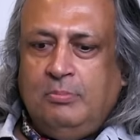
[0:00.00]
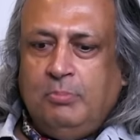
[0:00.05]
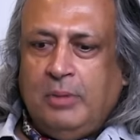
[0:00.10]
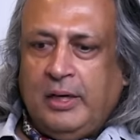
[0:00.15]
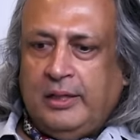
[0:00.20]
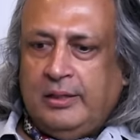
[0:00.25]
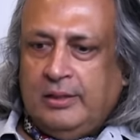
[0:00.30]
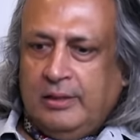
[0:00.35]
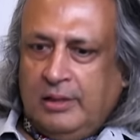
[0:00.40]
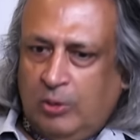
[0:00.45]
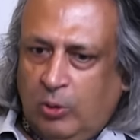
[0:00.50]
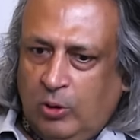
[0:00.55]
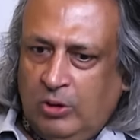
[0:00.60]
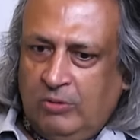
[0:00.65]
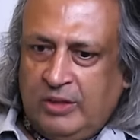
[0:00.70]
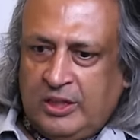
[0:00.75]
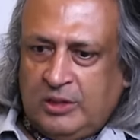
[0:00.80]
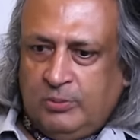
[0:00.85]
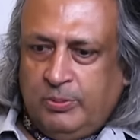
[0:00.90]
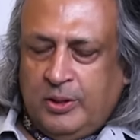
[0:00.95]
But
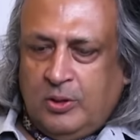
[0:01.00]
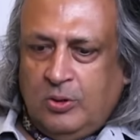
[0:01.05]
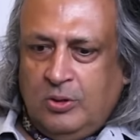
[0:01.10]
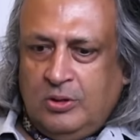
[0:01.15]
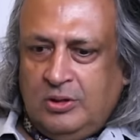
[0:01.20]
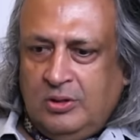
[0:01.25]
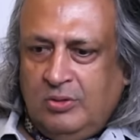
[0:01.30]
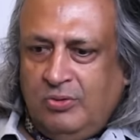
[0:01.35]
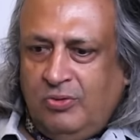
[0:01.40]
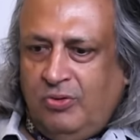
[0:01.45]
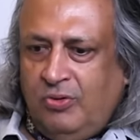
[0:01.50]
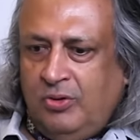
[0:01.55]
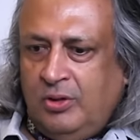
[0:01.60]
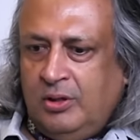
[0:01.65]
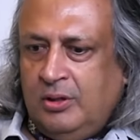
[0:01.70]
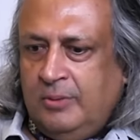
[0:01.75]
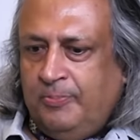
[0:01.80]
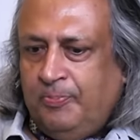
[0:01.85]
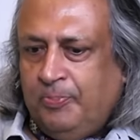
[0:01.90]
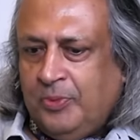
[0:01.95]
always because of
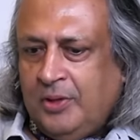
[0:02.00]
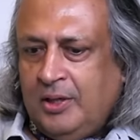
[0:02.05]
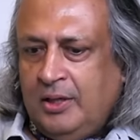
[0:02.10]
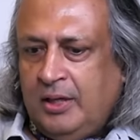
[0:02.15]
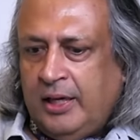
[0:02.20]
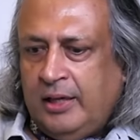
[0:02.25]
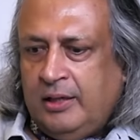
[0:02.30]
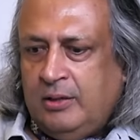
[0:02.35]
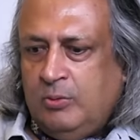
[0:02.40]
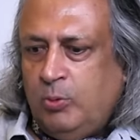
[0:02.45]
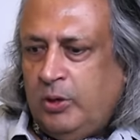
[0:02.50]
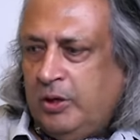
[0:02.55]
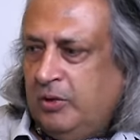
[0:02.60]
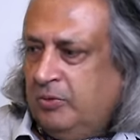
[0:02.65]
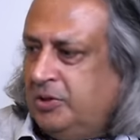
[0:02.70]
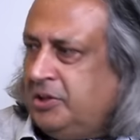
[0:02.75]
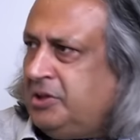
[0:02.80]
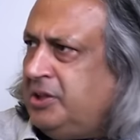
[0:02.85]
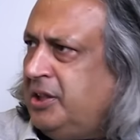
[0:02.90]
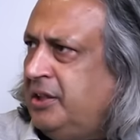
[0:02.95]
like one
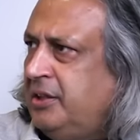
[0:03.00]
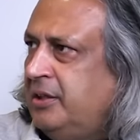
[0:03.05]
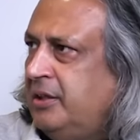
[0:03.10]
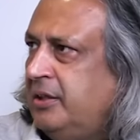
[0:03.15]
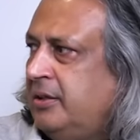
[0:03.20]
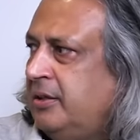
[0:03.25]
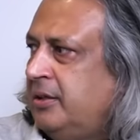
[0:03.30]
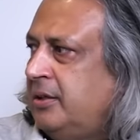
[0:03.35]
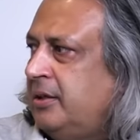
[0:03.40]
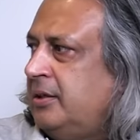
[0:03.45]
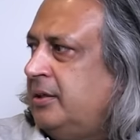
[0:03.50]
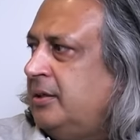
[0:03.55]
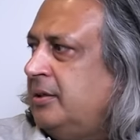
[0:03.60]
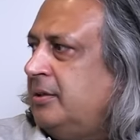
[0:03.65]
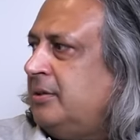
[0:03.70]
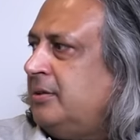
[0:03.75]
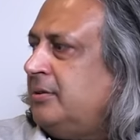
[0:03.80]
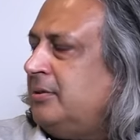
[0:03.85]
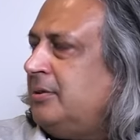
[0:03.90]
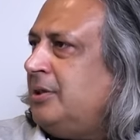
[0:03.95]
of the
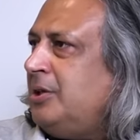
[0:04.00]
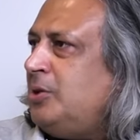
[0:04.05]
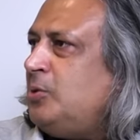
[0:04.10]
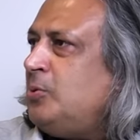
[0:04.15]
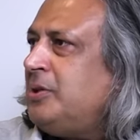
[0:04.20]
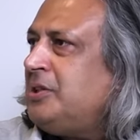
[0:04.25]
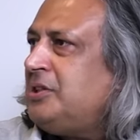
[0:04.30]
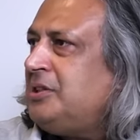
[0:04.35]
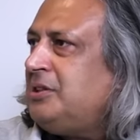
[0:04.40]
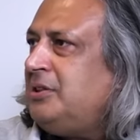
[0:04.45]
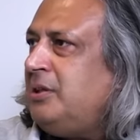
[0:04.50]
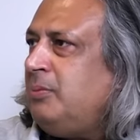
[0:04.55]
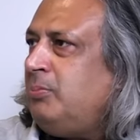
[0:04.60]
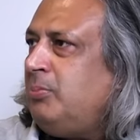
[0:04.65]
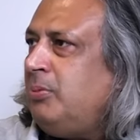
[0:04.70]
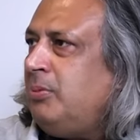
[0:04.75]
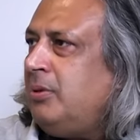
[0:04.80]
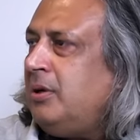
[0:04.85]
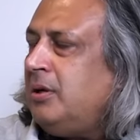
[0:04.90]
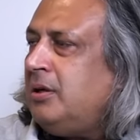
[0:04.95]
senior US
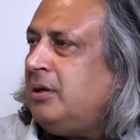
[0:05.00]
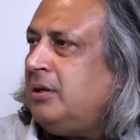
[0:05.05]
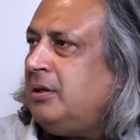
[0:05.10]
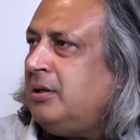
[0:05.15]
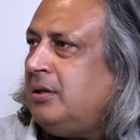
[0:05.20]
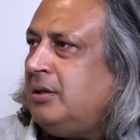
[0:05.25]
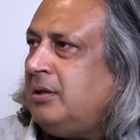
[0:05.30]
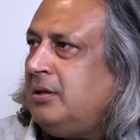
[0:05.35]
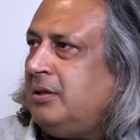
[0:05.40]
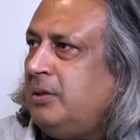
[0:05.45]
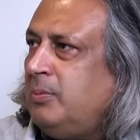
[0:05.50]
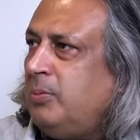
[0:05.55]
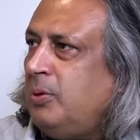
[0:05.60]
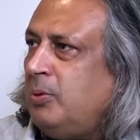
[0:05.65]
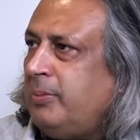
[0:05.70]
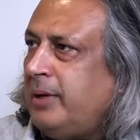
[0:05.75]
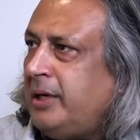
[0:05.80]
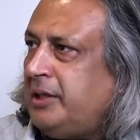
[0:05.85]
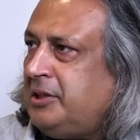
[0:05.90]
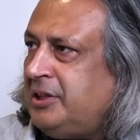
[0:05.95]

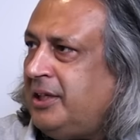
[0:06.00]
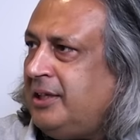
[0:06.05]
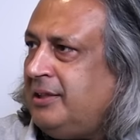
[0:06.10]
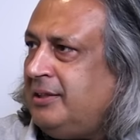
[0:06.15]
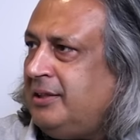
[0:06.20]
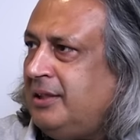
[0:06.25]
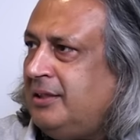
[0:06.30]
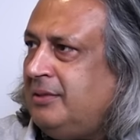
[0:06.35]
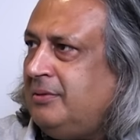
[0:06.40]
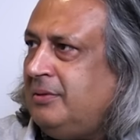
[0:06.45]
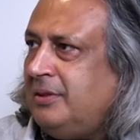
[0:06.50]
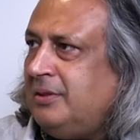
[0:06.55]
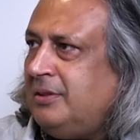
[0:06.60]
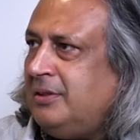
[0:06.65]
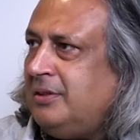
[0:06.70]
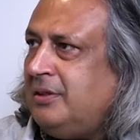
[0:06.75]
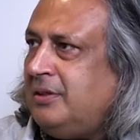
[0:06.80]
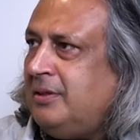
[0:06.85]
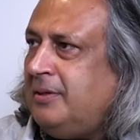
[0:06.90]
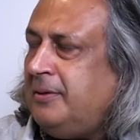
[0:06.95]
diplomats said that
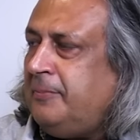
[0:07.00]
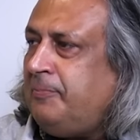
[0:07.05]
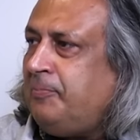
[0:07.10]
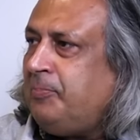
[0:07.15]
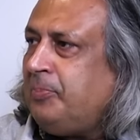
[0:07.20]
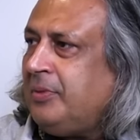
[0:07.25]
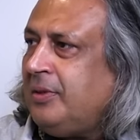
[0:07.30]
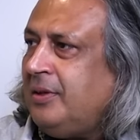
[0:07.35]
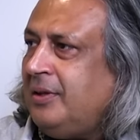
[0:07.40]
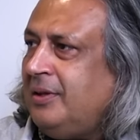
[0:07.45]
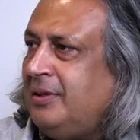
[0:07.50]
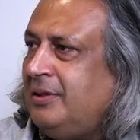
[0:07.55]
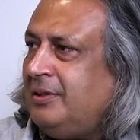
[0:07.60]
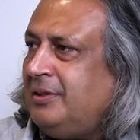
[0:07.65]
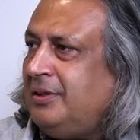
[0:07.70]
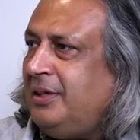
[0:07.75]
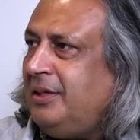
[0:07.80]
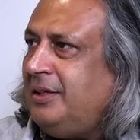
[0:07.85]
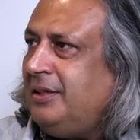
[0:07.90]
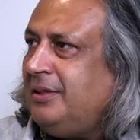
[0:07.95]

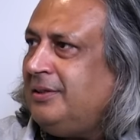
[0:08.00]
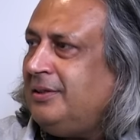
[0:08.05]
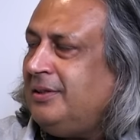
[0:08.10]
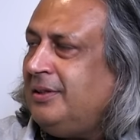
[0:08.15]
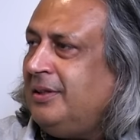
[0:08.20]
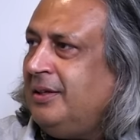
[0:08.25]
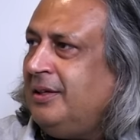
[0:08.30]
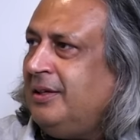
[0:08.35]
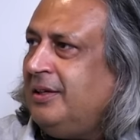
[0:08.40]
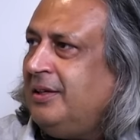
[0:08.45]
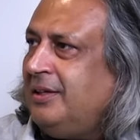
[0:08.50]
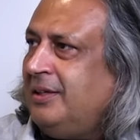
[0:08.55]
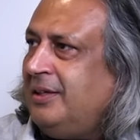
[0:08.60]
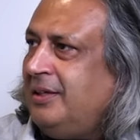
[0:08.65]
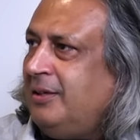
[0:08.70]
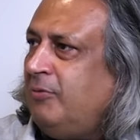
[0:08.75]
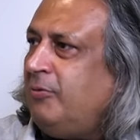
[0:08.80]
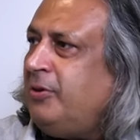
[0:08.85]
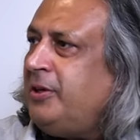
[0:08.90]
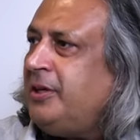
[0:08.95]
the
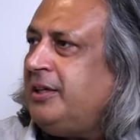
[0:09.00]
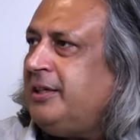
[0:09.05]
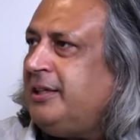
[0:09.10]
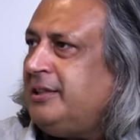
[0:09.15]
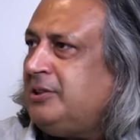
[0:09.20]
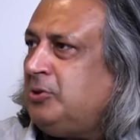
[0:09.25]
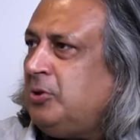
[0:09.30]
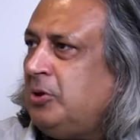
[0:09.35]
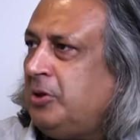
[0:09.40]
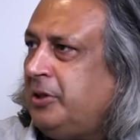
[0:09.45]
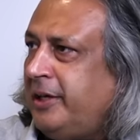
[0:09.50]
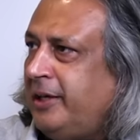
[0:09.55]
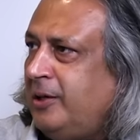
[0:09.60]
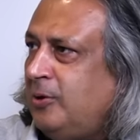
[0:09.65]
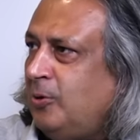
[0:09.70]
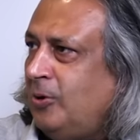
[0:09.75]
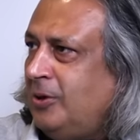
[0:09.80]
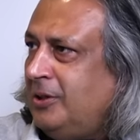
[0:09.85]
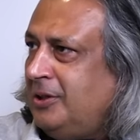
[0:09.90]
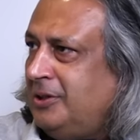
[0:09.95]
winner does not
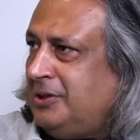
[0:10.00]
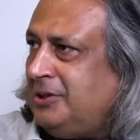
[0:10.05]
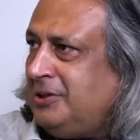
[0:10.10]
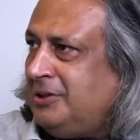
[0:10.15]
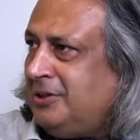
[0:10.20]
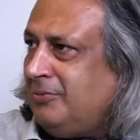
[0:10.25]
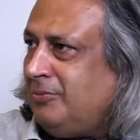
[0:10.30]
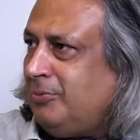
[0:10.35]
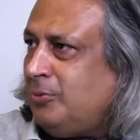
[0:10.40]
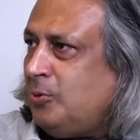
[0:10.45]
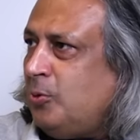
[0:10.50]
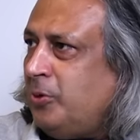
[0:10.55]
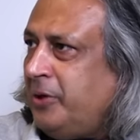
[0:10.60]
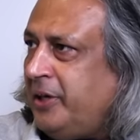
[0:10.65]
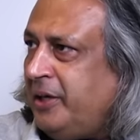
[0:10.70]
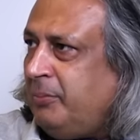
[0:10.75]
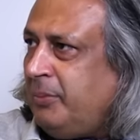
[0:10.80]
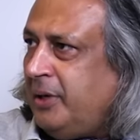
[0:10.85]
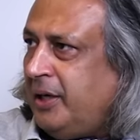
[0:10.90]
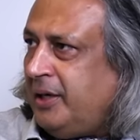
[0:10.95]
take all. This is the quote
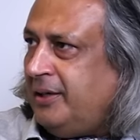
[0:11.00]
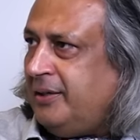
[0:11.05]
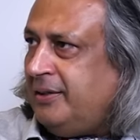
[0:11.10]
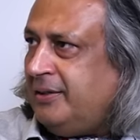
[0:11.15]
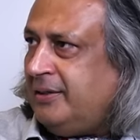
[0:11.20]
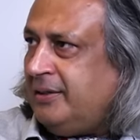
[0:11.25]
he made.